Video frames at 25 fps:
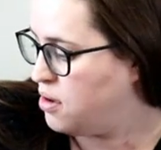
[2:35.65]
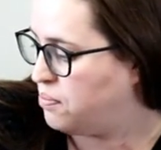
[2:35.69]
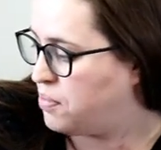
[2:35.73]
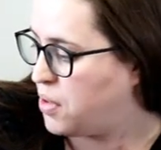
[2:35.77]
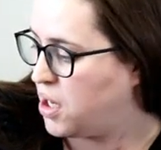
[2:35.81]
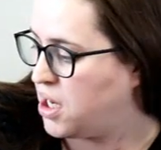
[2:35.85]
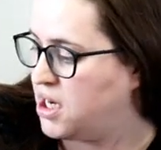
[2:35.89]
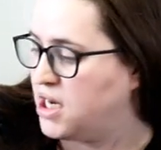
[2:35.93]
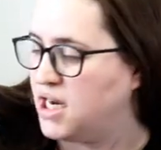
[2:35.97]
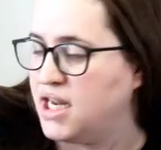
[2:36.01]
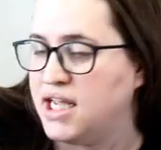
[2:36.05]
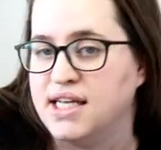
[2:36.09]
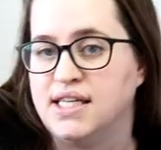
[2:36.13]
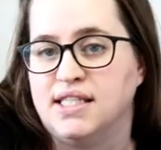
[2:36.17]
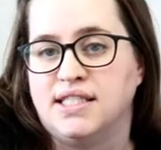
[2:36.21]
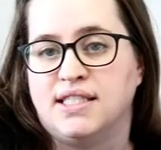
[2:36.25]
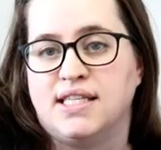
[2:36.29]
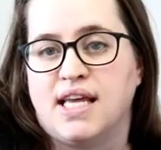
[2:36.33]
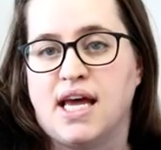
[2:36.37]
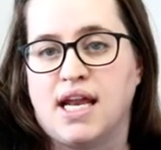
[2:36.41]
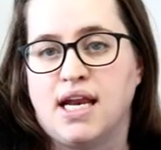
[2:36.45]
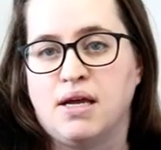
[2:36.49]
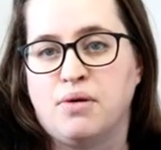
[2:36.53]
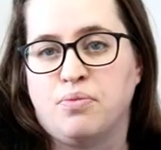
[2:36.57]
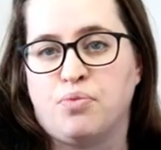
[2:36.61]
but it is
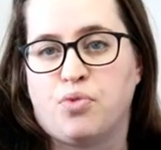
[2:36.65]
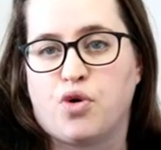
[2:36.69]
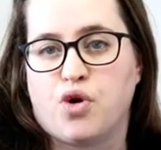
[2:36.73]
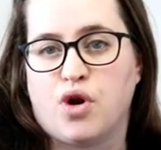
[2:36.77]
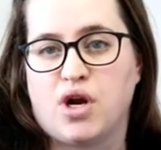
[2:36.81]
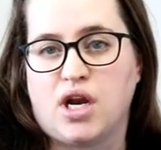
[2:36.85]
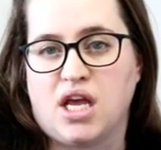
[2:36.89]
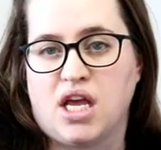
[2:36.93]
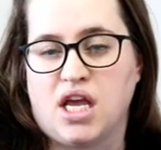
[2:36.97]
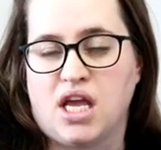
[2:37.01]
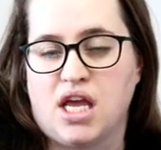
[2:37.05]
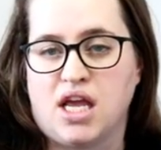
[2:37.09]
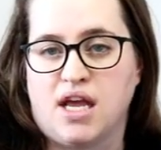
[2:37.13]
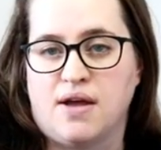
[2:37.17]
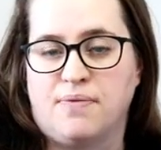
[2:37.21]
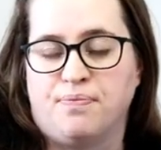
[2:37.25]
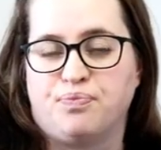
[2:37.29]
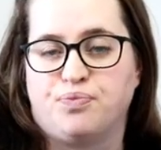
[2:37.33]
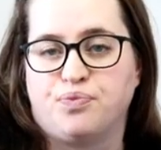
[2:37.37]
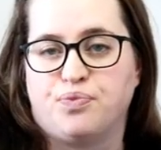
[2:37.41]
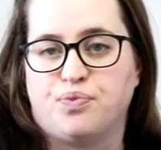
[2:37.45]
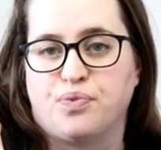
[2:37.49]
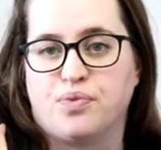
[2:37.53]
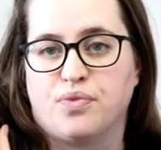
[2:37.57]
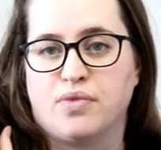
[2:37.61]
getting pretty
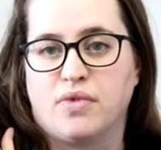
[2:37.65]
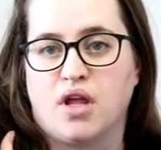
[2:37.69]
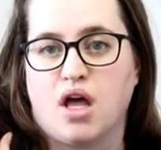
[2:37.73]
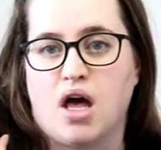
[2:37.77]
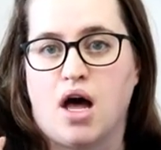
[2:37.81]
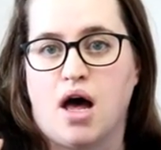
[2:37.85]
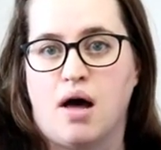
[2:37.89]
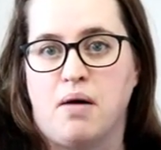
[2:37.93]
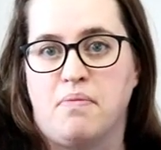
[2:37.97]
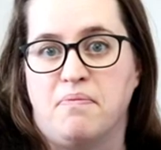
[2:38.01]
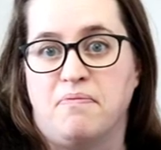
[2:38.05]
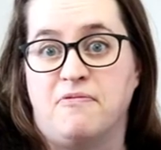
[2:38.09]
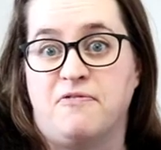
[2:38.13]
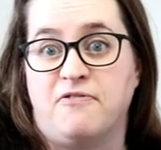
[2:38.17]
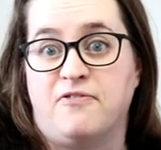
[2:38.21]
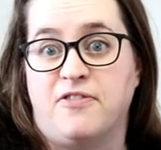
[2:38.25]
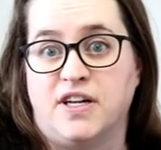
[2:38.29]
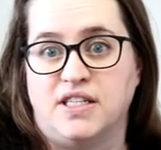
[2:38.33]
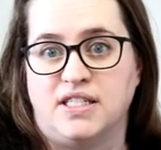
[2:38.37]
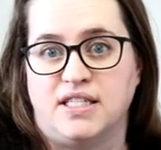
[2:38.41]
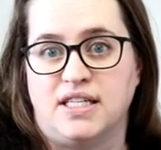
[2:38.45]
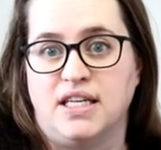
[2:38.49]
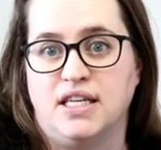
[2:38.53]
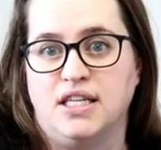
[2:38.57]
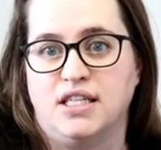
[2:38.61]

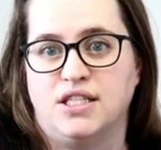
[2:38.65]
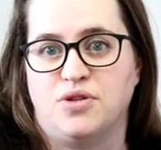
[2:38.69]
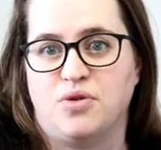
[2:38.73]
fuzzy,